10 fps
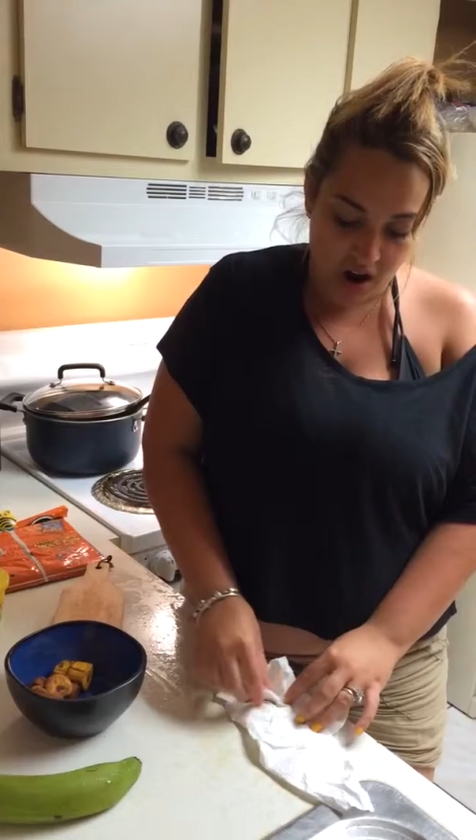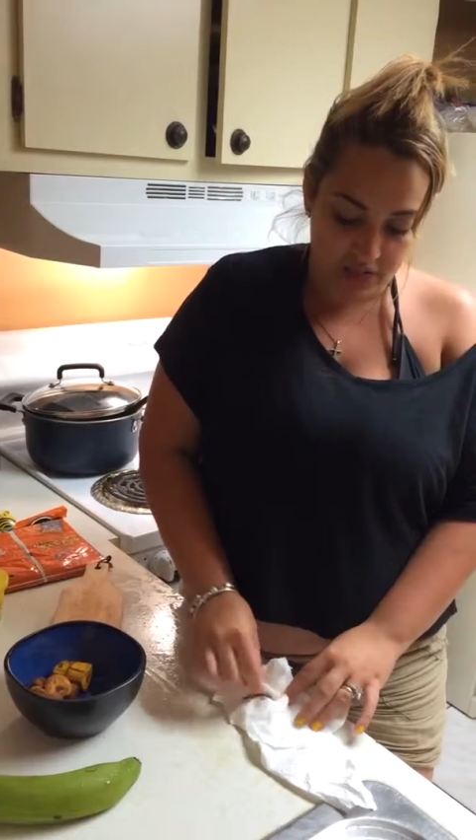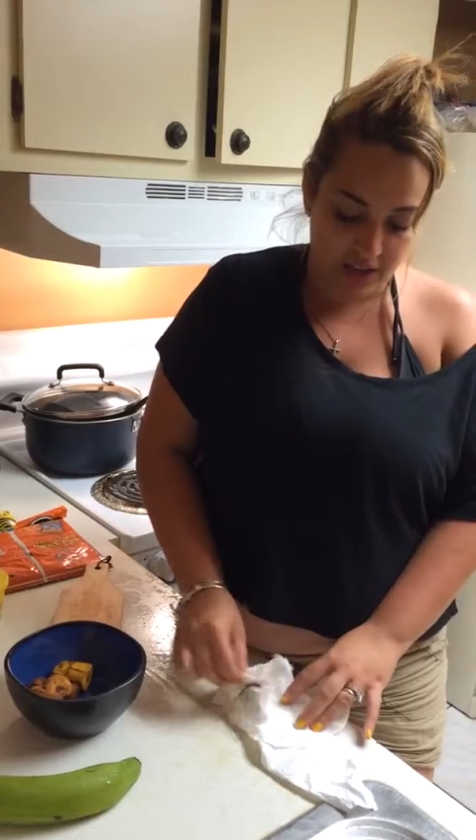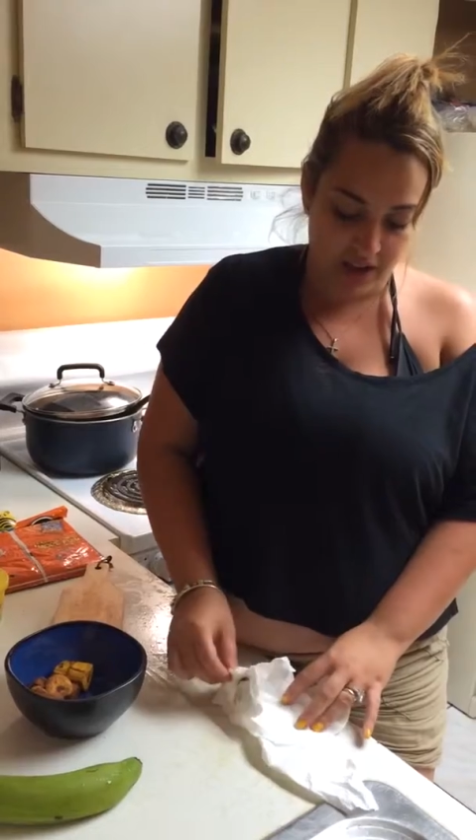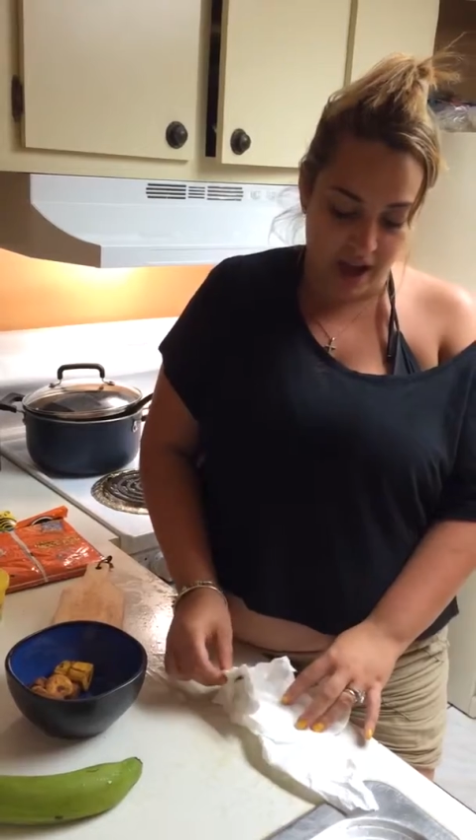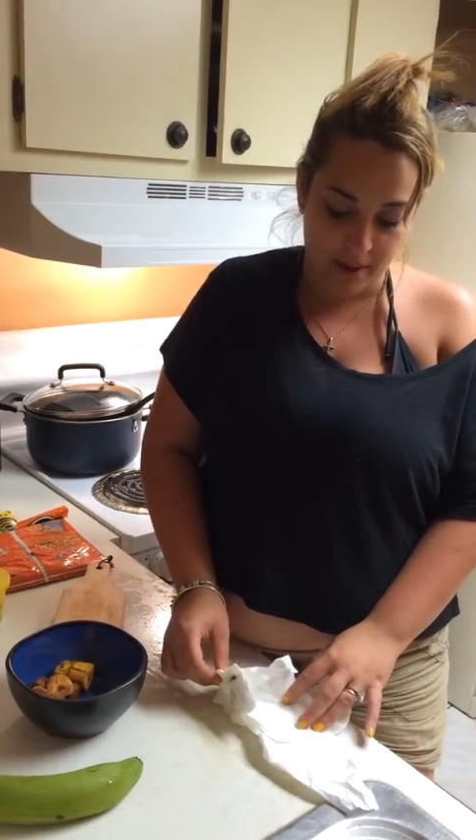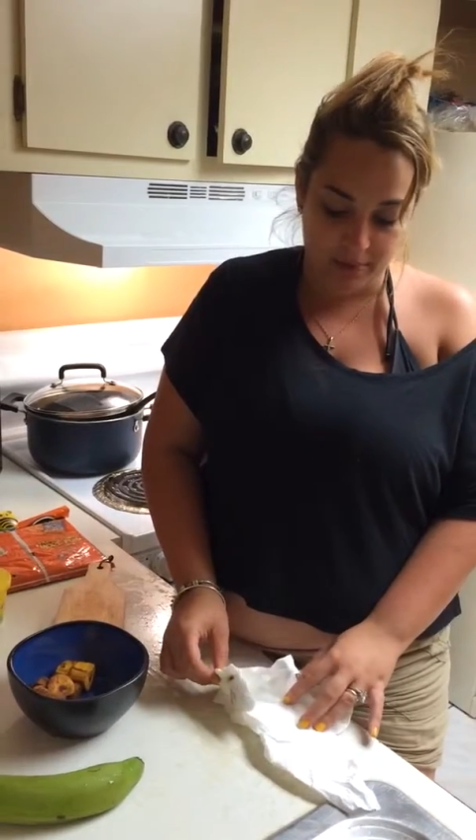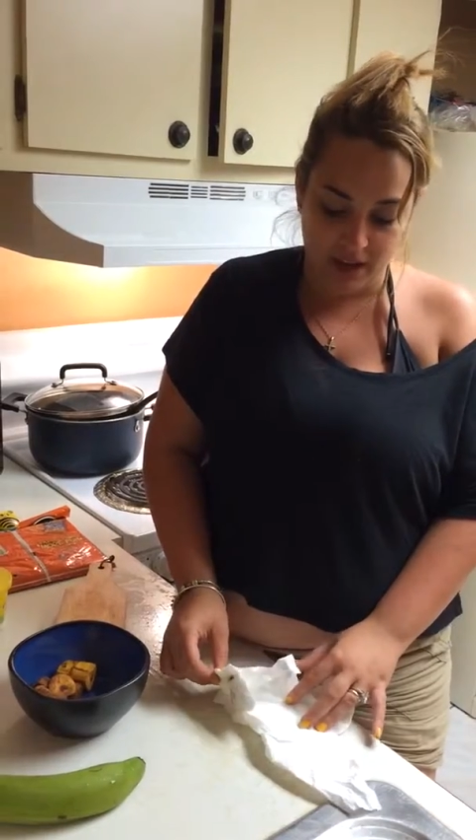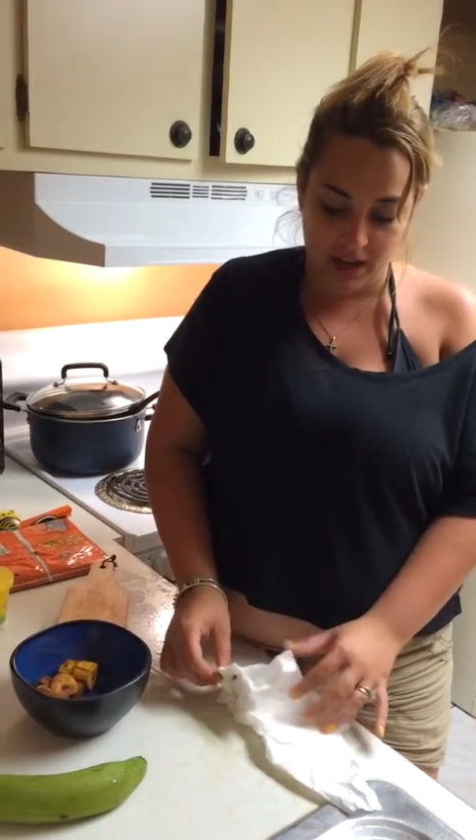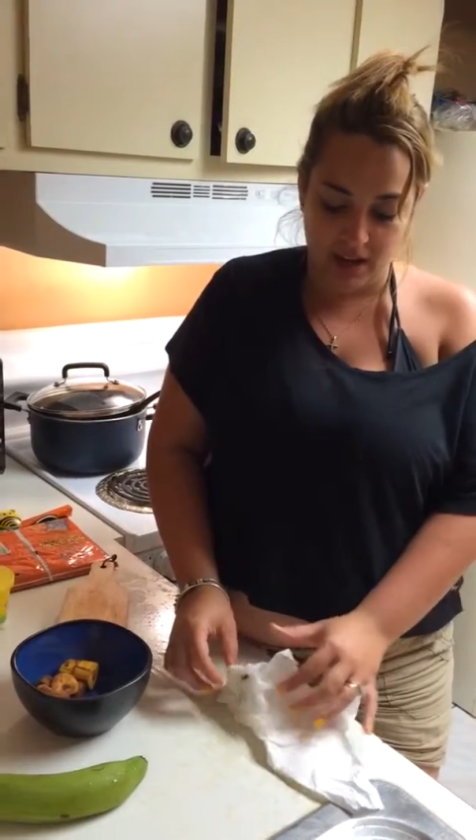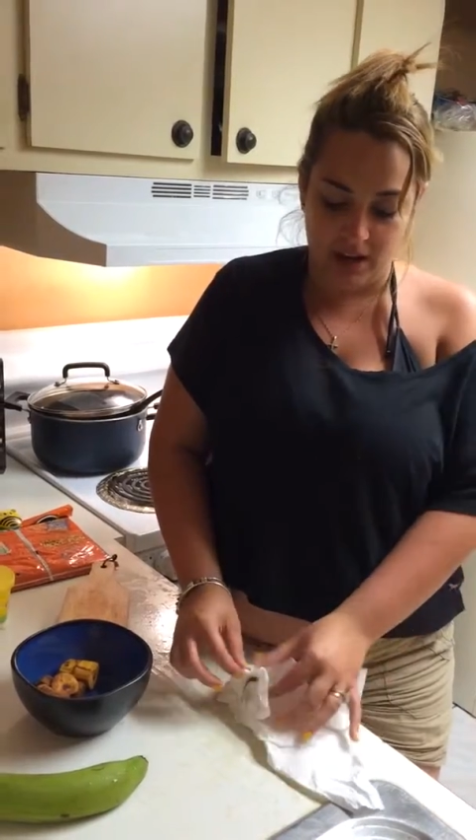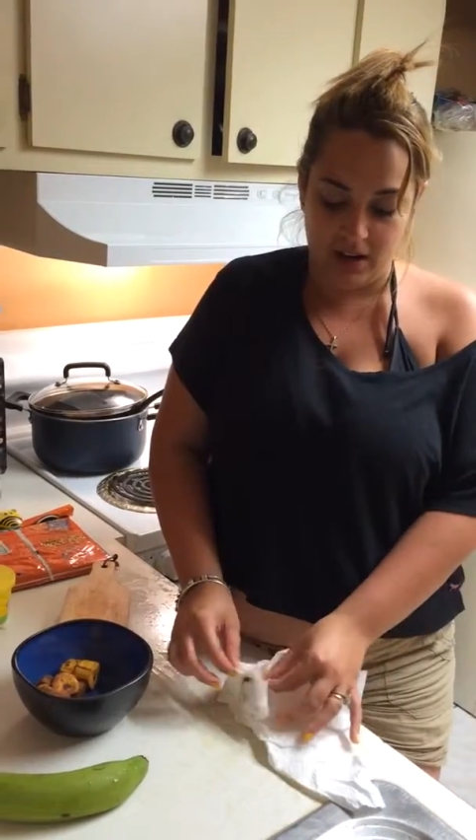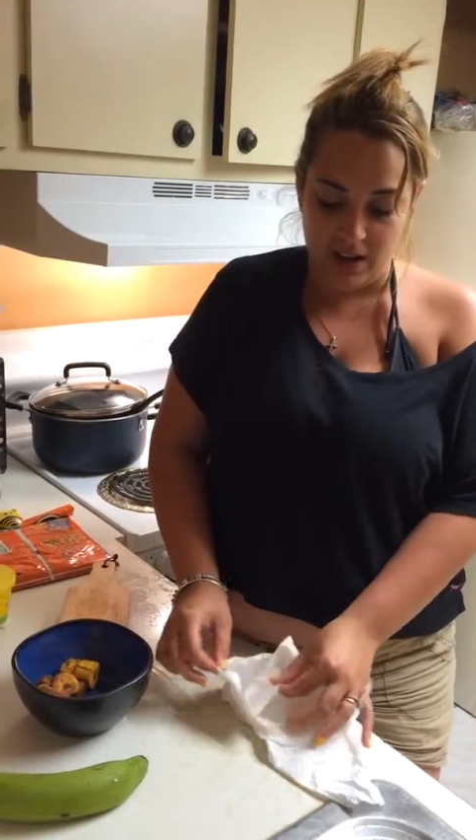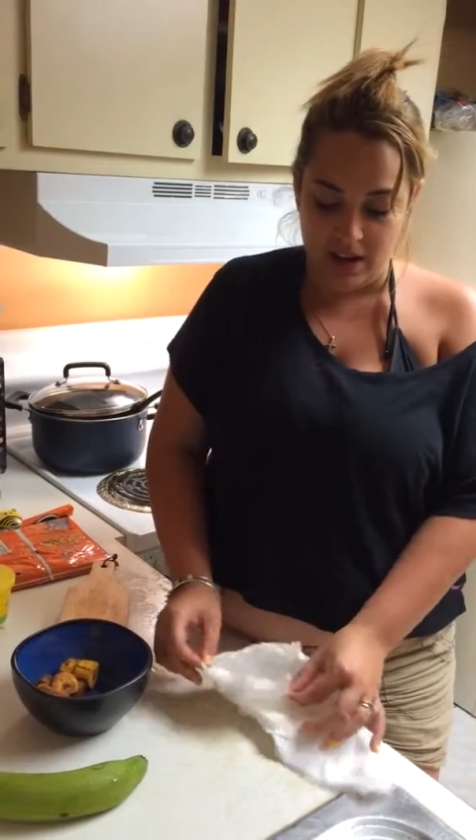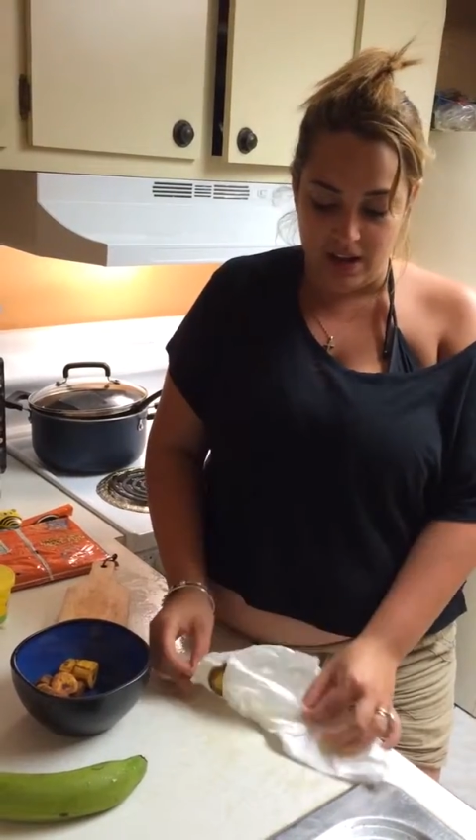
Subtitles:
on the napkin.